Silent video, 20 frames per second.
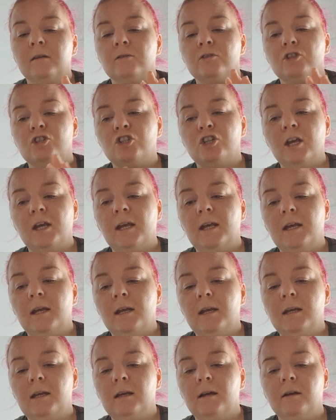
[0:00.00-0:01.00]

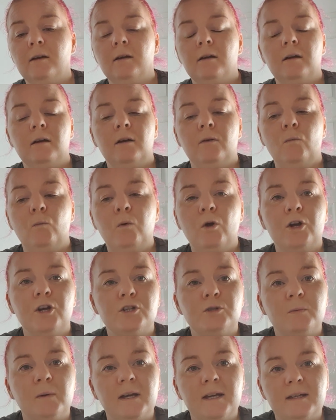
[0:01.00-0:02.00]
she
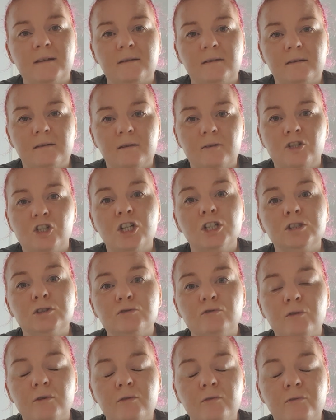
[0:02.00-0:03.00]
works with
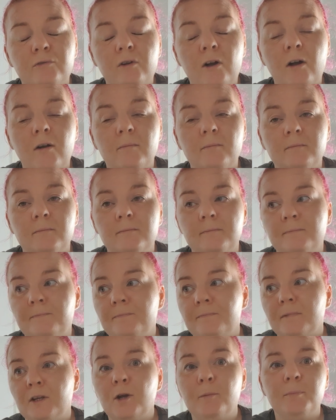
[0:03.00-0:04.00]
children from
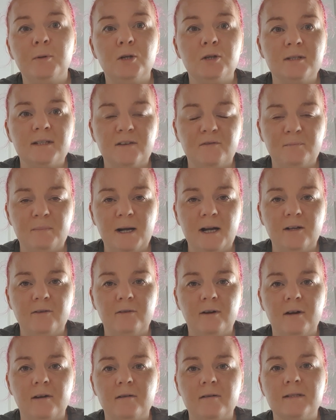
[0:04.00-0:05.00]
abusive
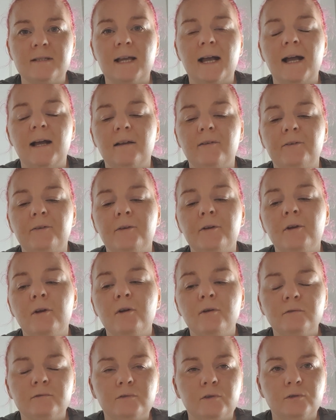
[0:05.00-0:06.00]
backgrounds and
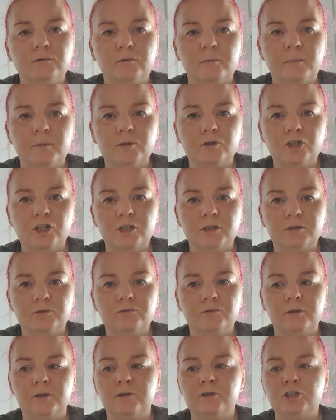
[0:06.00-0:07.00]
vulnerable
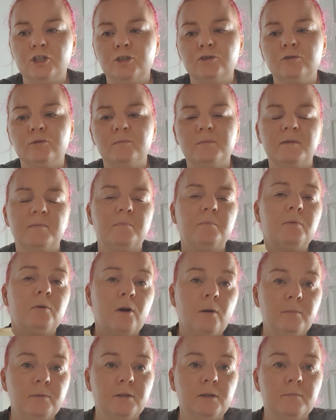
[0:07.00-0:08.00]
children with
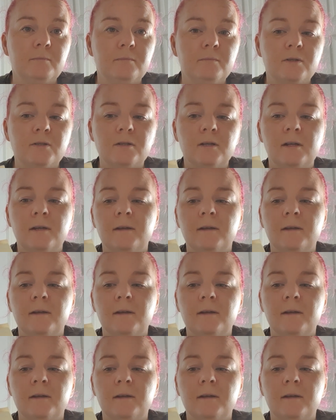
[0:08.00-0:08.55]
problems.